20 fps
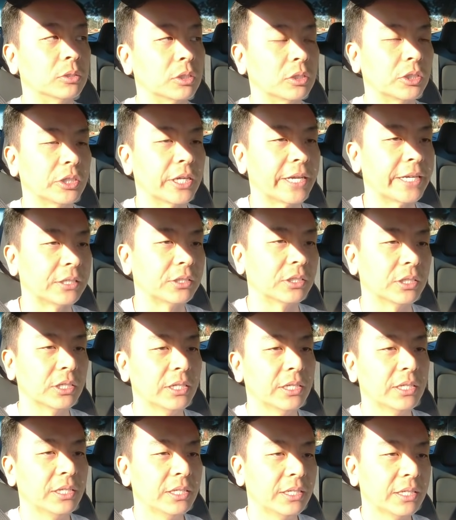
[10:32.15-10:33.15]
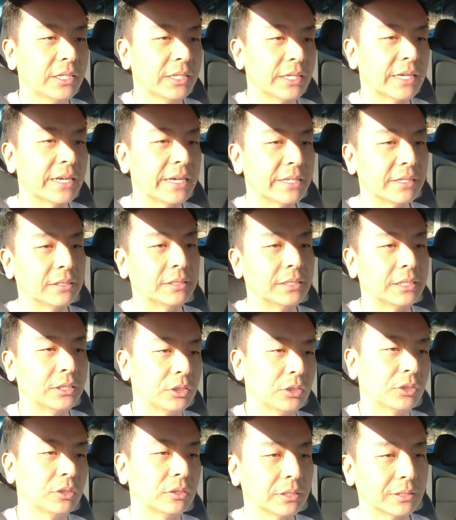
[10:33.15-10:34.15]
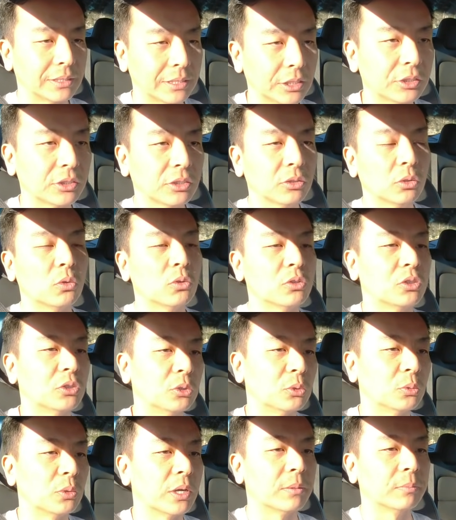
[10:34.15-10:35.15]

to change the decision or to